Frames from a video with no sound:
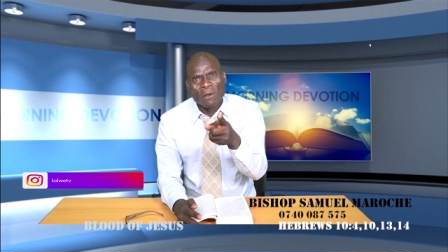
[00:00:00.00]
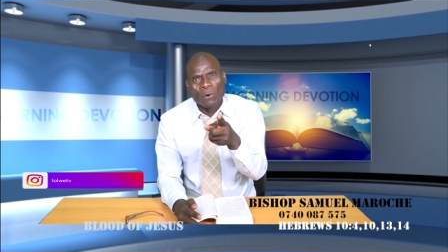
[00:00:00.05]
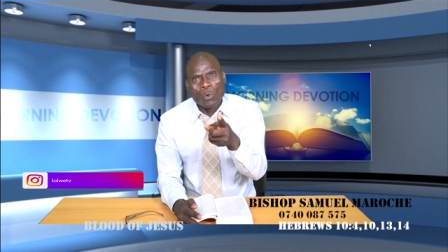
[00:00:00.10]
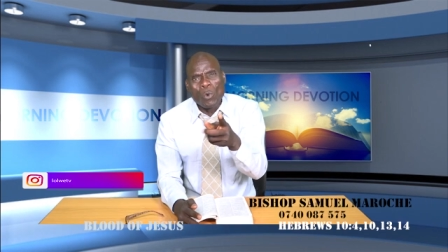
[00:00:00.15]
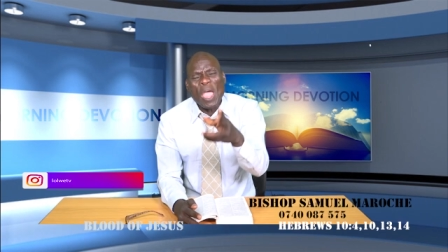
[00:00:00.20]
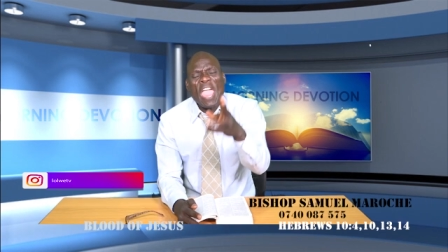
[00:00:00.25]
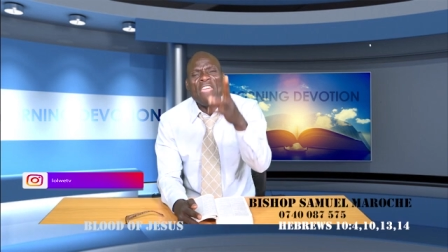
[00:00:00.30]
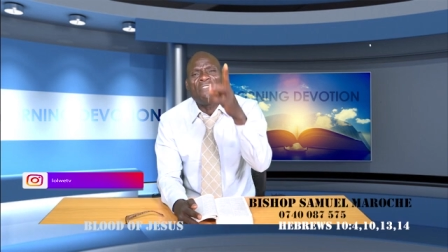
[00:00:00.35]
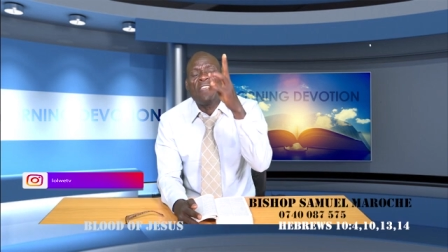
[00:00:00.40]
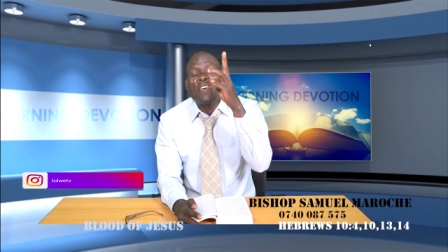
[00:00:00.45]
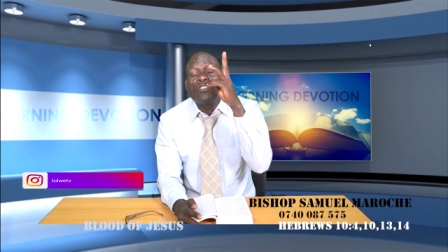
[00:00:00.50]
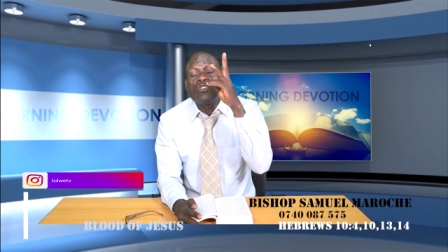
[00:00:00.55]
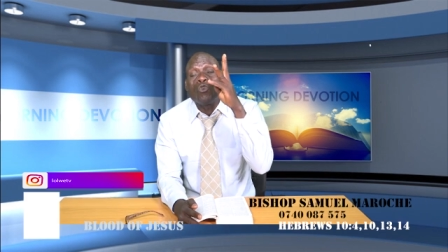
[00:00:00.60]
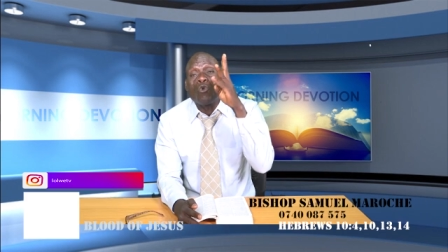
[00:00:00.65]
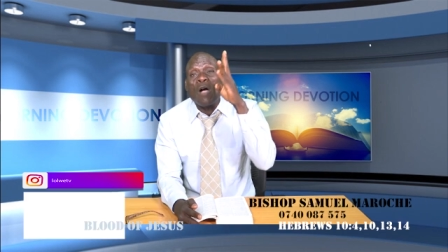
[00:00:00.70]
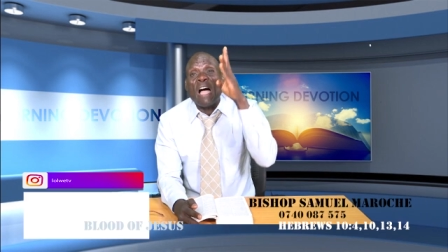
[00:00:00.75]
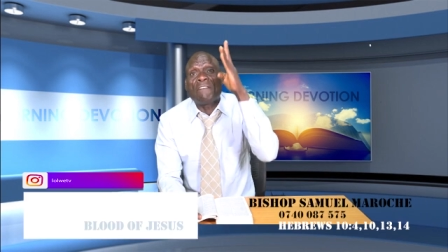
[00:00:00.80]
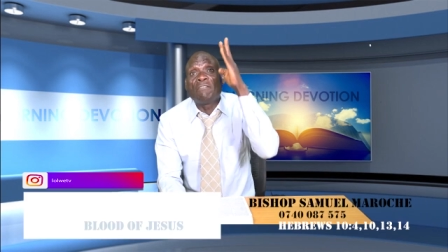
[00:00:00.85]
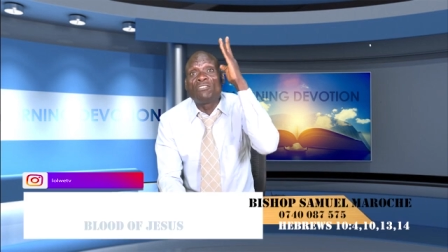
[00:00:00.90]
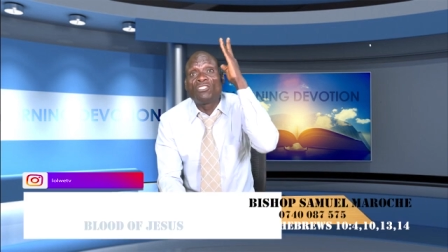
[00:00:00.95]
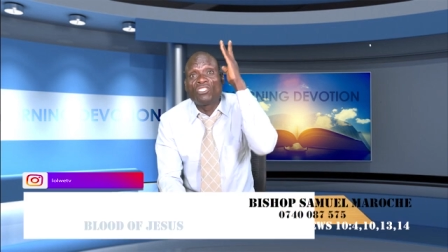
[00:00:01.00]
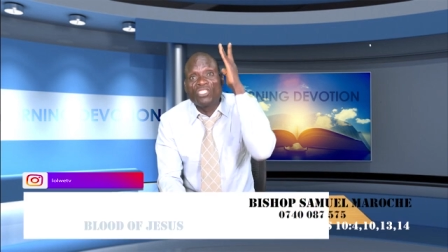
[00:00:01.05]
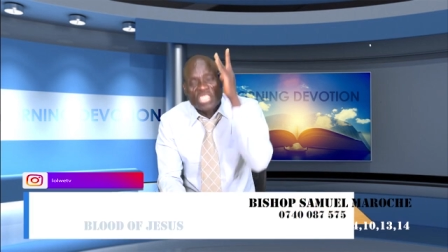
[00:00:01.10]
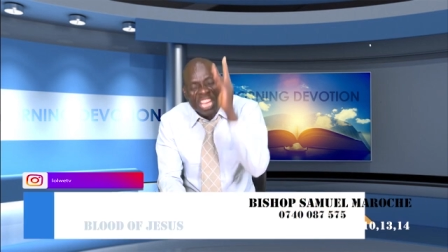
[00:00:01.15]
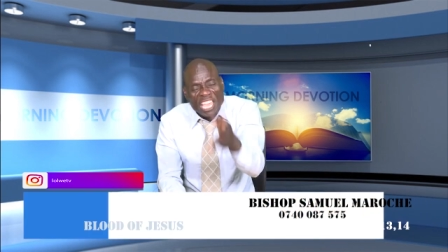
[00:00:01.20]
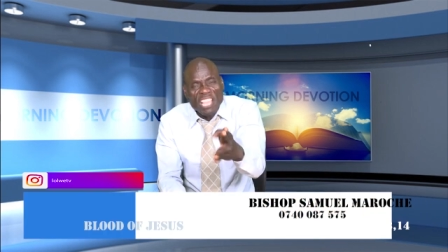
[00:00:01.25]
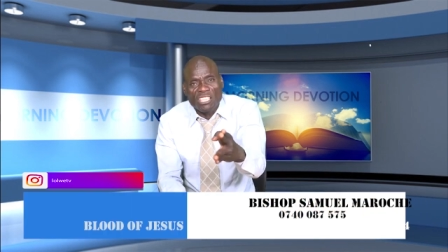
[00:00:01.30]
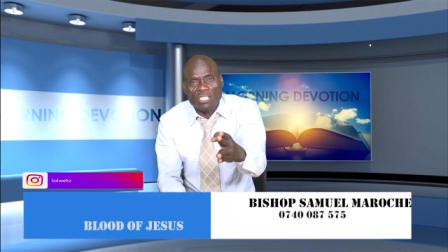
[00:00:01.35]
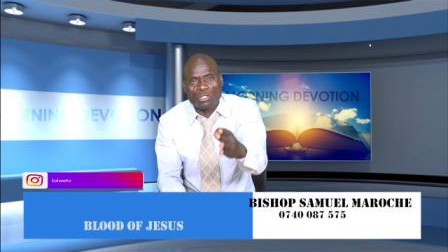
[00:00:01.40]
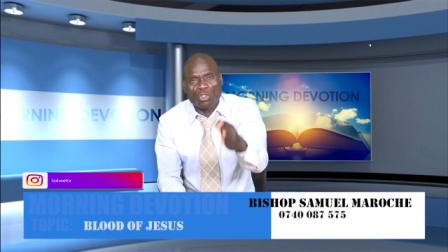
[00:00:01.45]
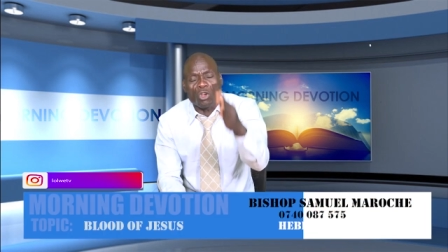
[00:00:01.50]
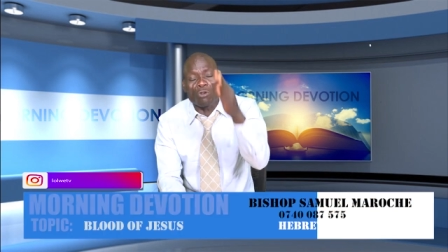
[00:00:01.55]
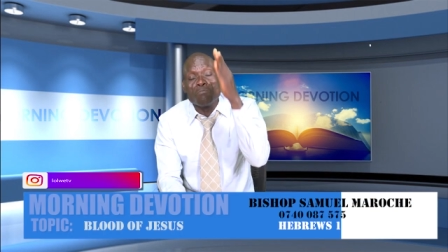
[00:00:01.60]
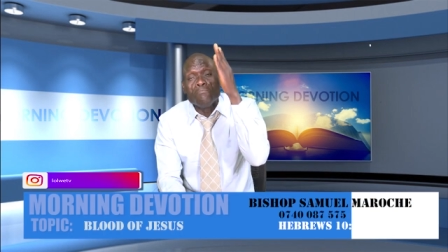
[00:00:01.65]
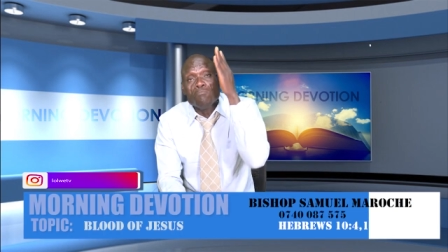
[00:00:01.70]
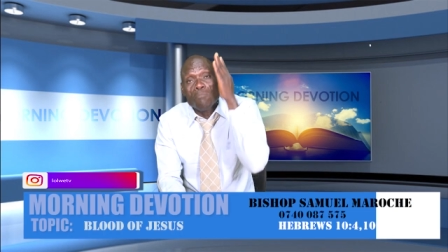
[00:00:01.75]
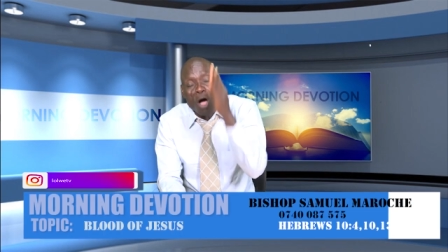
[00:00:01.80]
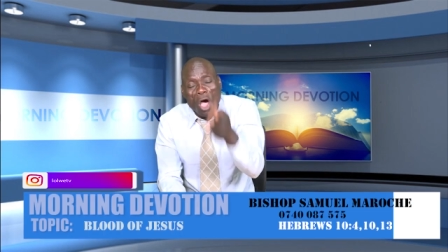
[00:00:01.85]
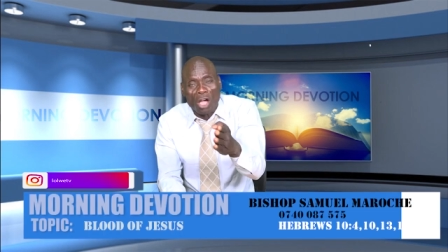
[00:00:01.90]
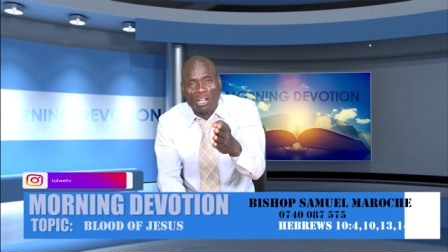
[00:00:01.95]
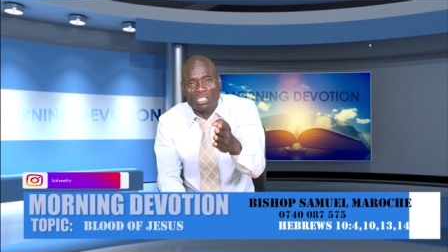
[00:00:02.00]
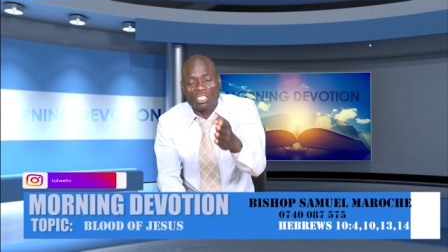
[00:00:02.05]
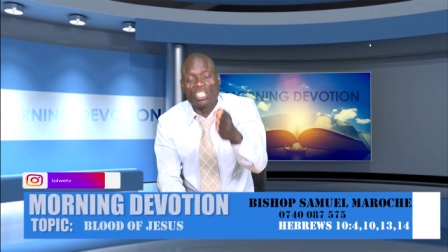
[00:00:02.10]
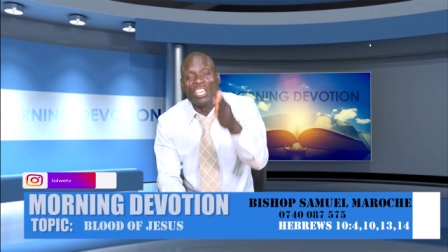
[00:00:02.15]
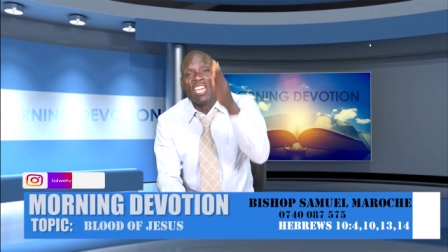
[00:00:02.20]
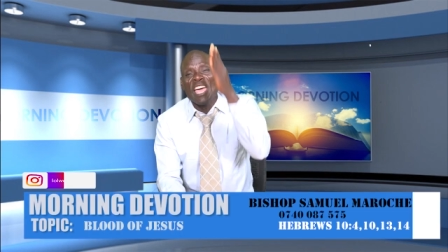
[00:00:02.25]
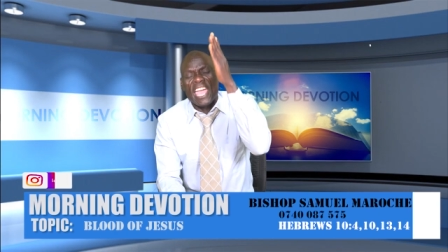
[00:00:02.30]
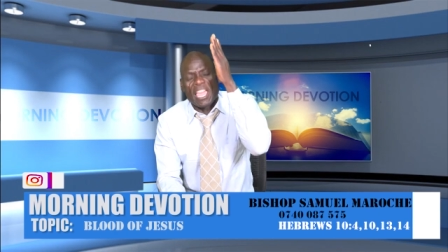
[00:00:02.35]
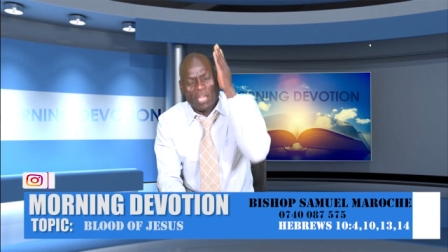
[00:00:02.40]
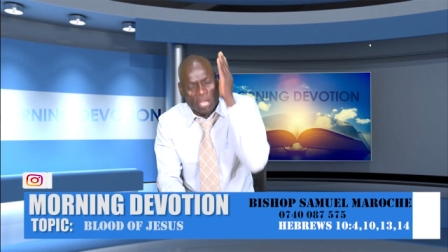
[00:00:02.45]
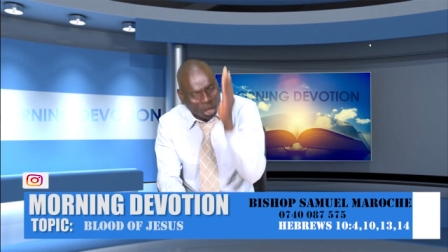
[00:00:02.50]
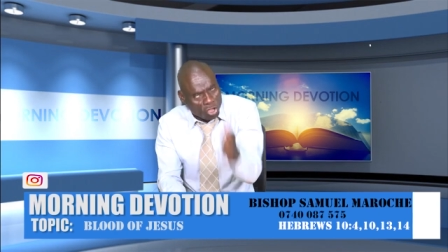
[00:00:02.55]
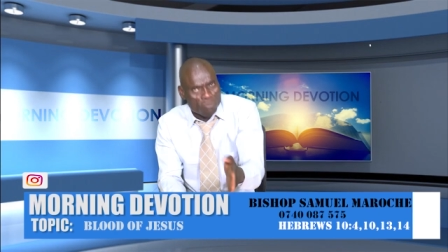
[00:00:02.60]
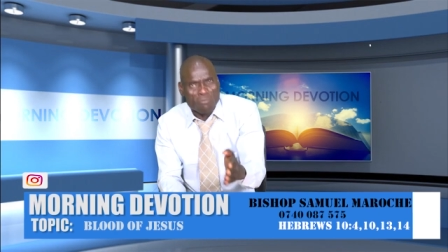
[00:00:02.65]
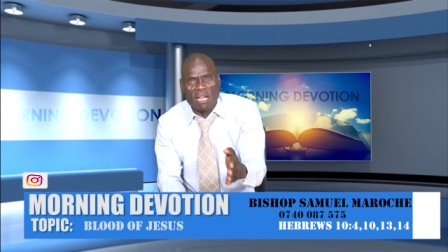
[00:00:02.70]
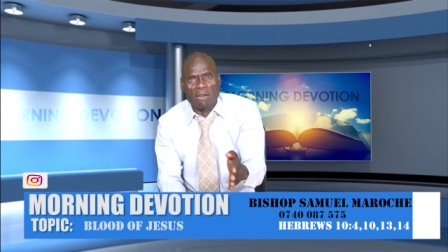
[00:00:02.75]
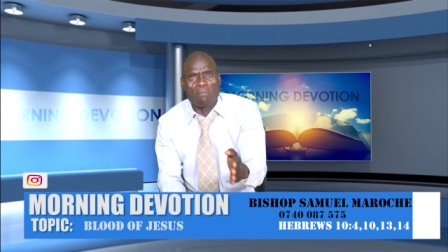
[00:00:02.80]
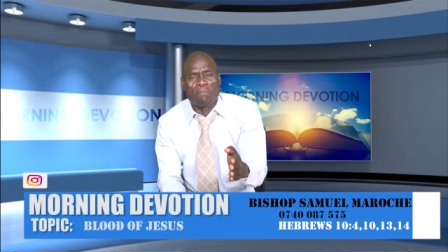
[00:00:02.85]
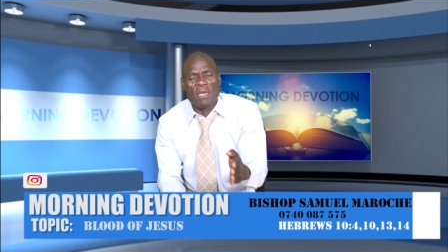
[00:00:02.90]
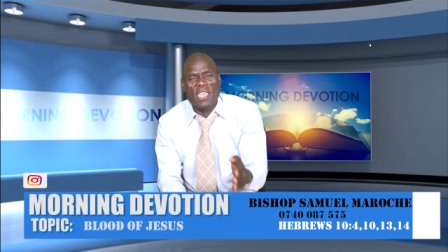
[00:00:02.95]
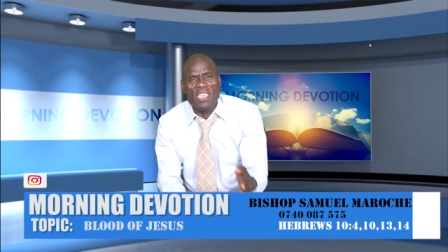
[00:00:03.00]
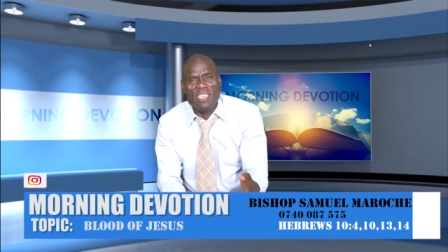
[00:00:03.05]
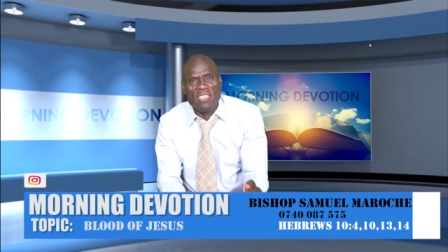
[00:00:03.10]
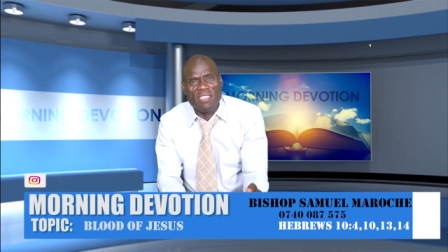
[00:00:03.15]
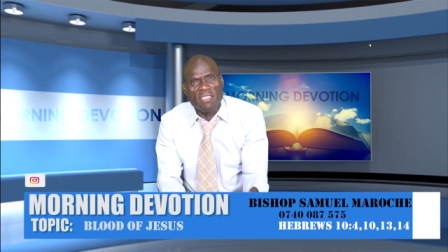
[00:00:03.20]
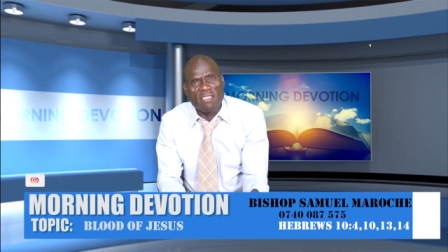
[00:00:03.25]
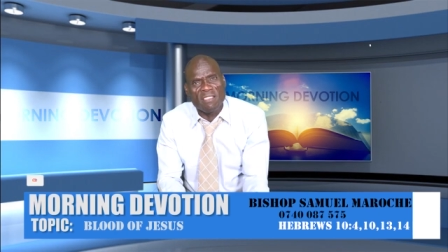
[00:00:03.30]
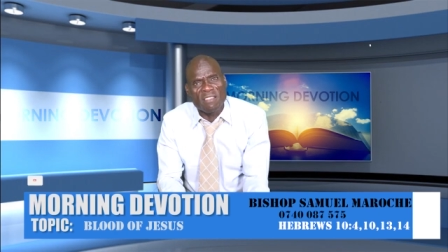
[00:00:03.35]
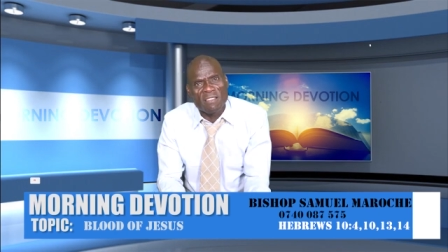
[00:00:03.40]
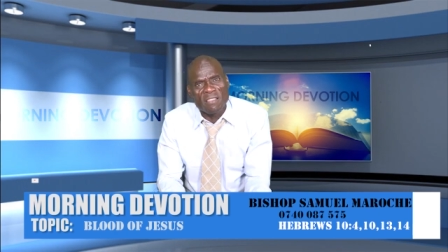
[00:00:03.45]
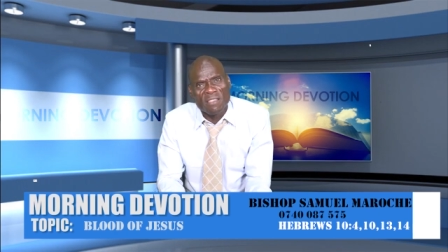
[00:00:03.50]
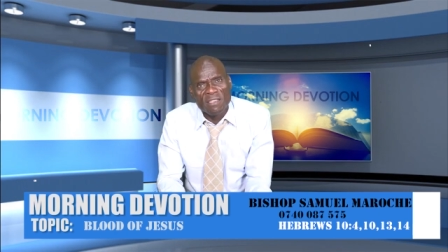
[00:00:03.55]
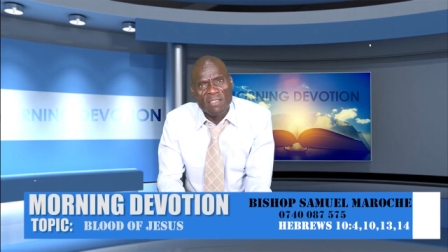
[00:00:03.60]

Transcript: whether you have teased or mocked a human being,